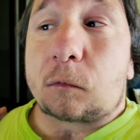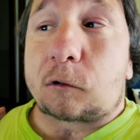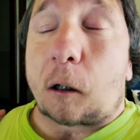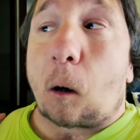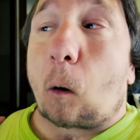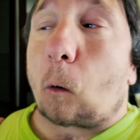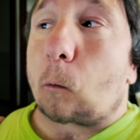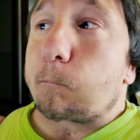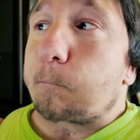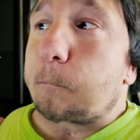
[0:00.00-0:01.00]

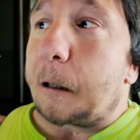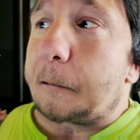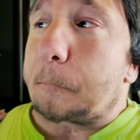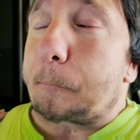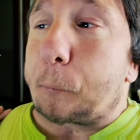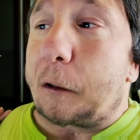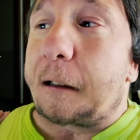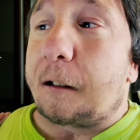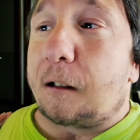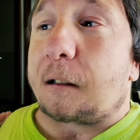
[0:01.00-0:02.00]
So that's pretty
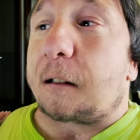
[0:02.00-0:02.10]
good.